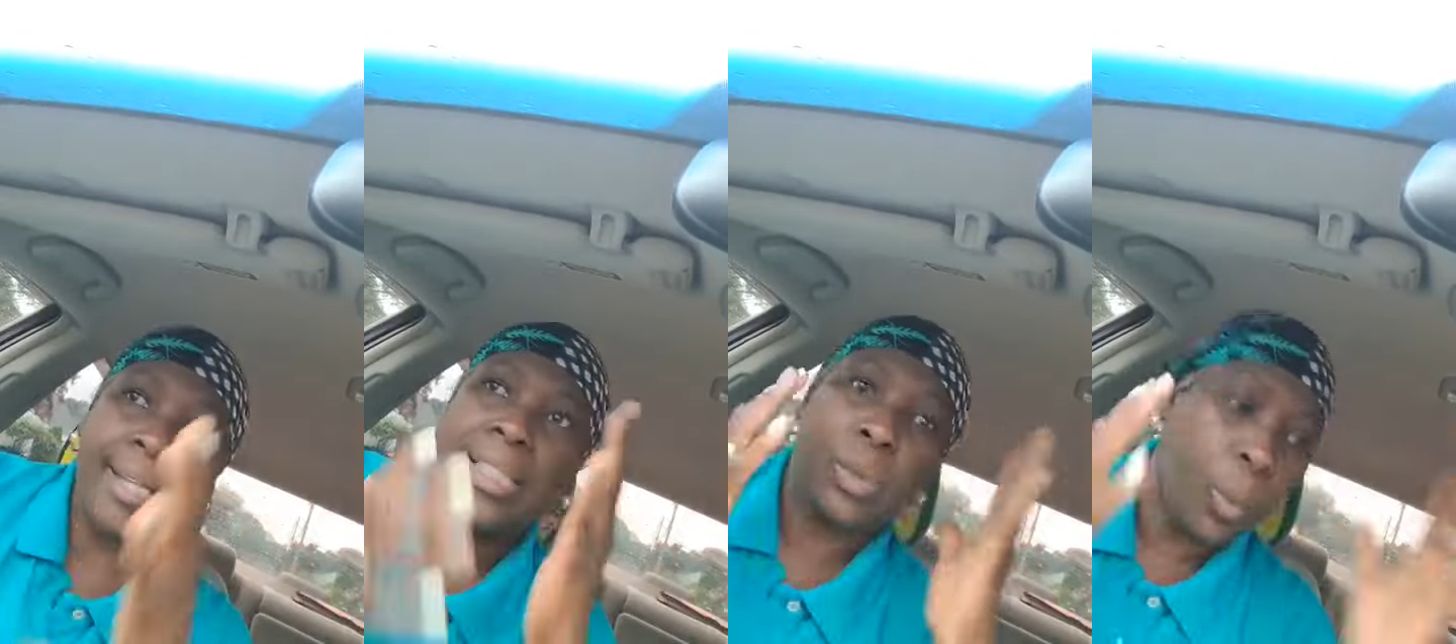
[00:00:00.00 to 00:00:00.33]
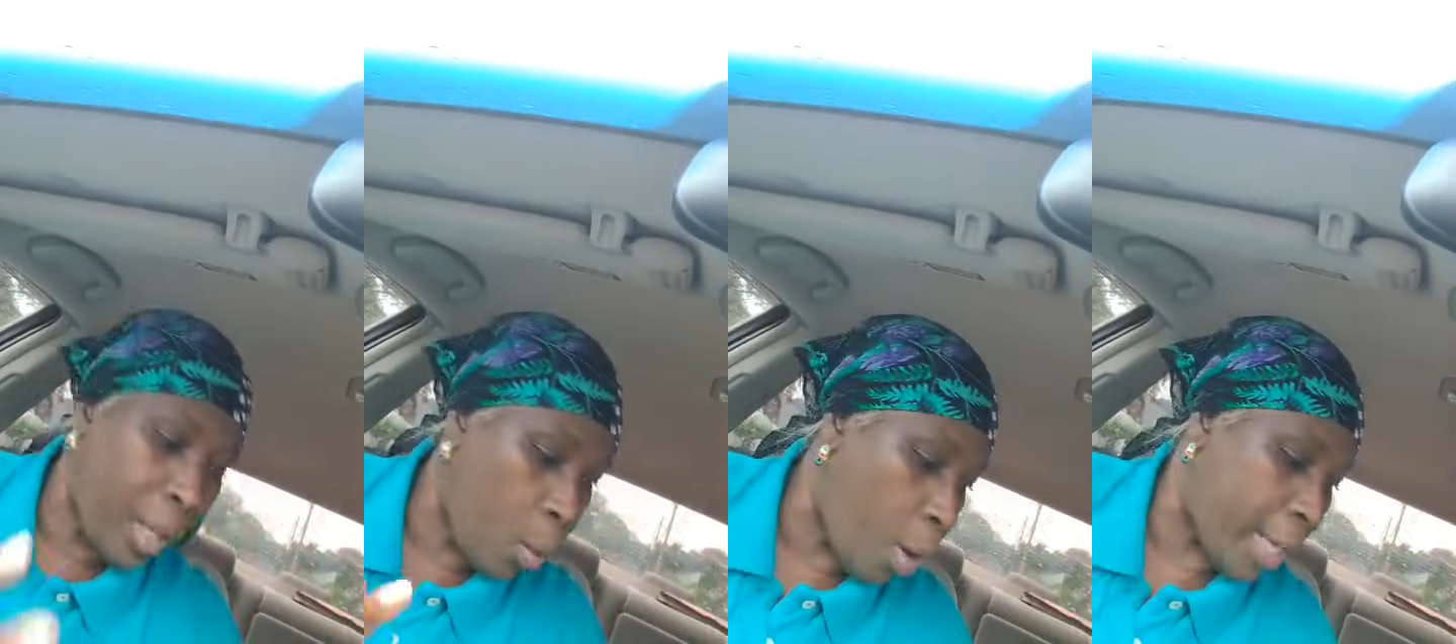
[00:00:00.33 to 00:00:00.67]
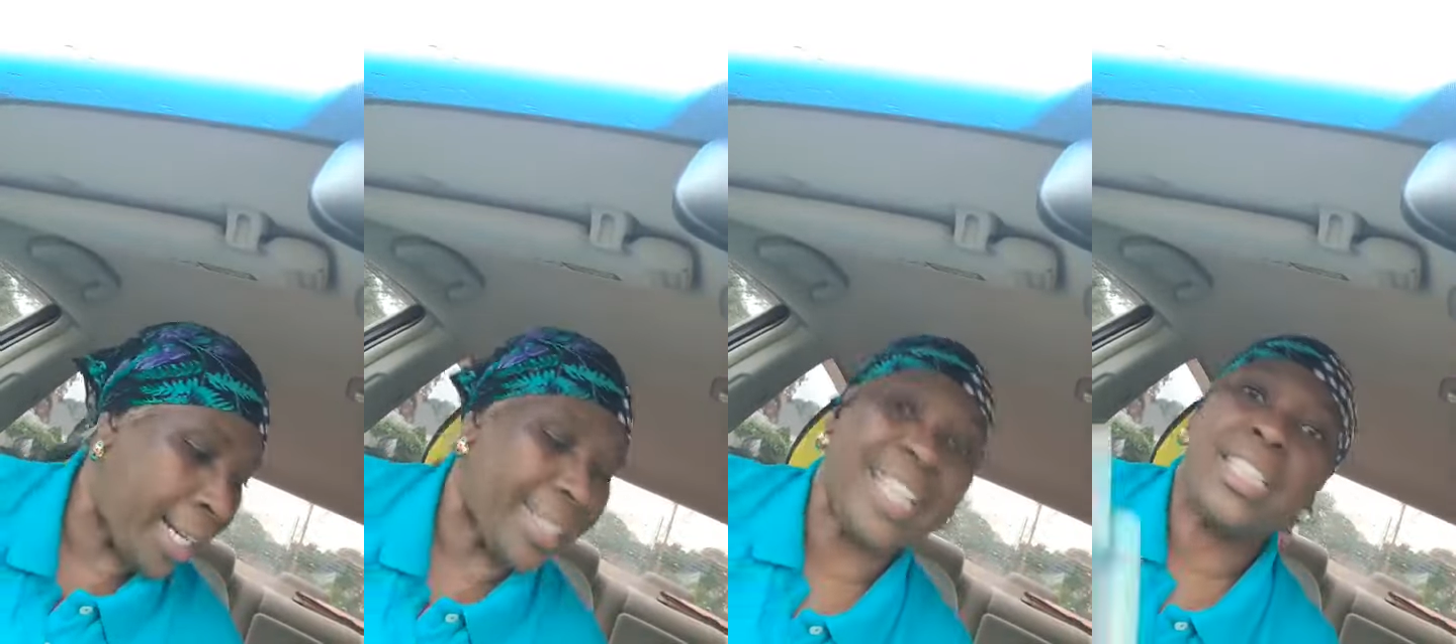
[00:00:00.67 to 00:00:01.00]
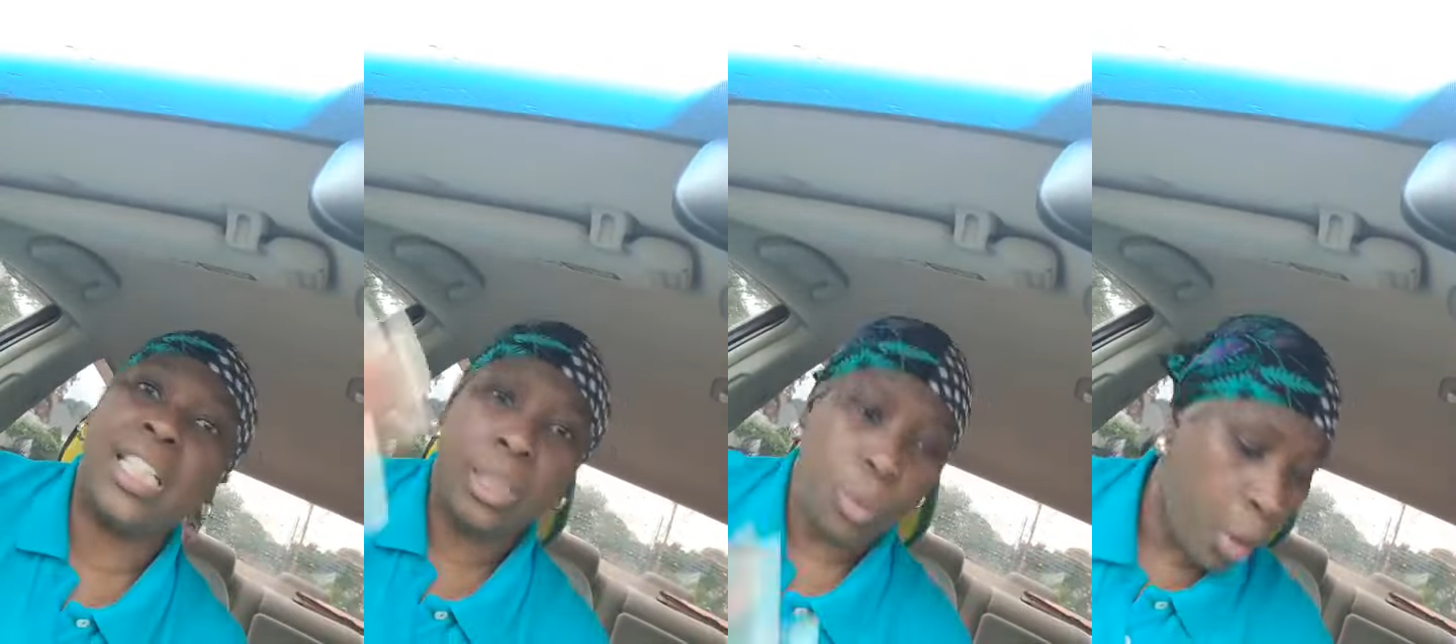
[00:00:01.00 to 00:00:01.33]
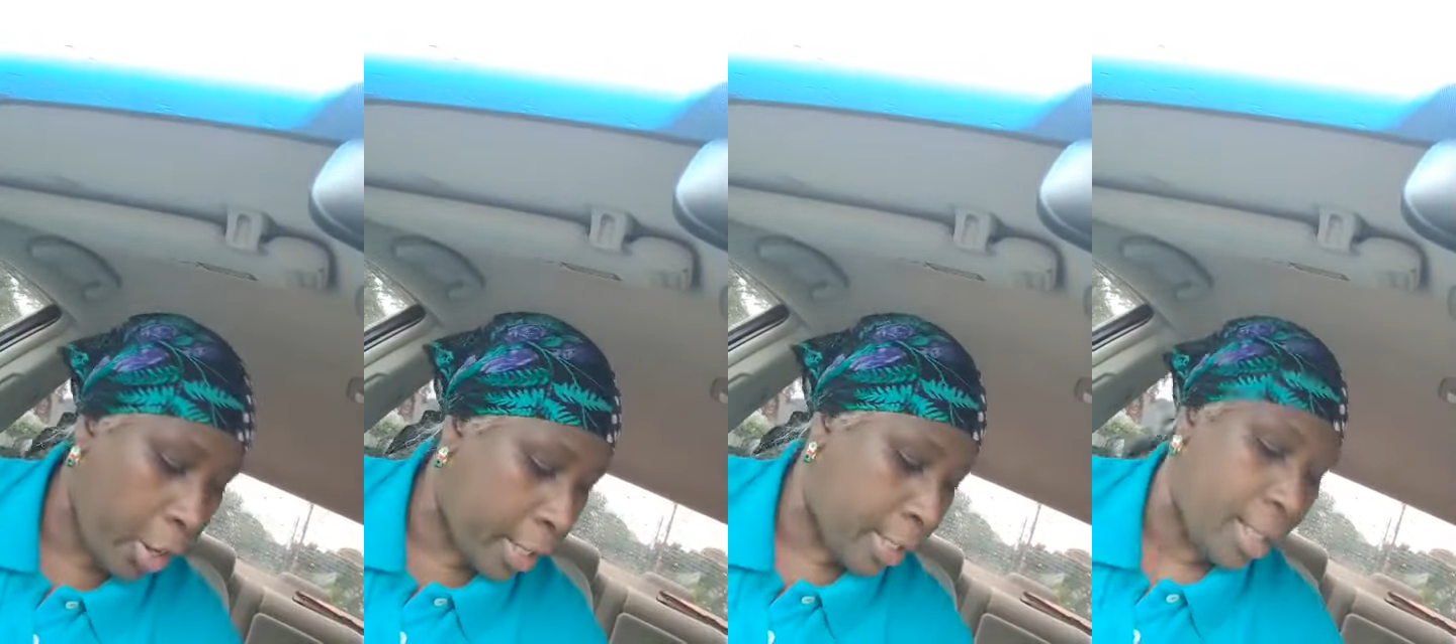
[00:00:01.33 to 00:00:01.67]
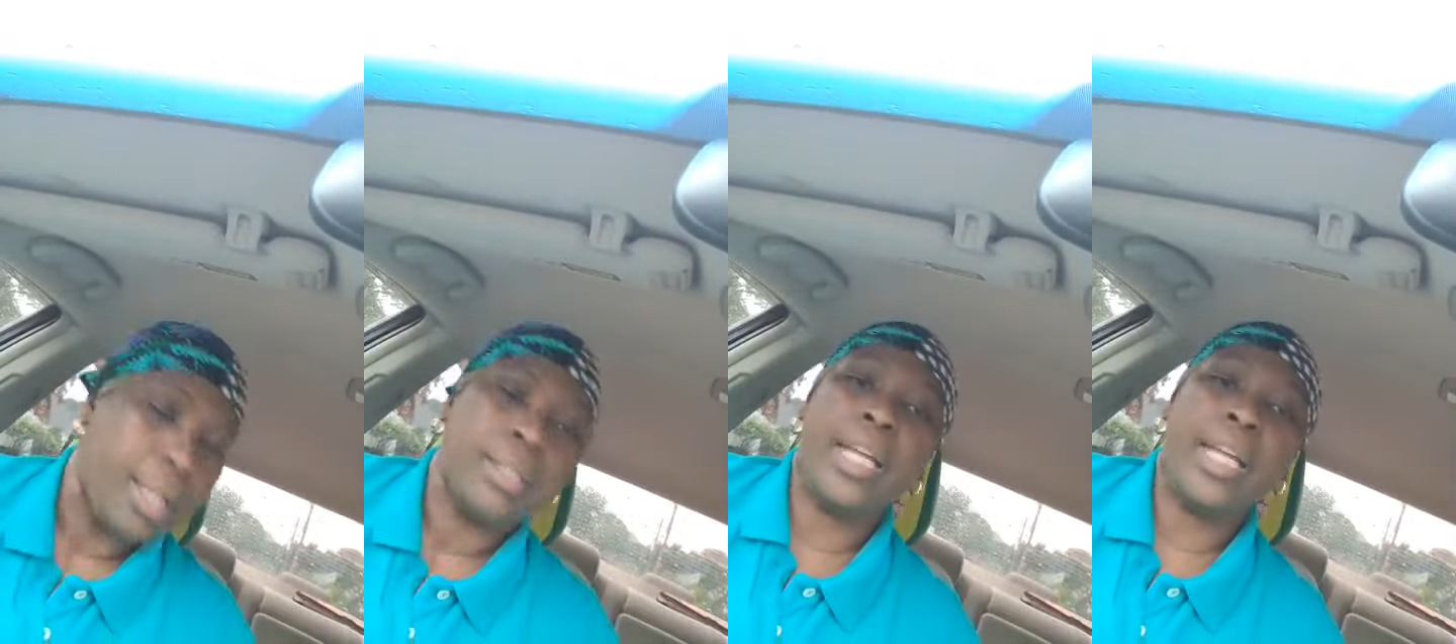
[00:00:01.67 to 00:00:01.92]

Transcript: is 21 and that's his word.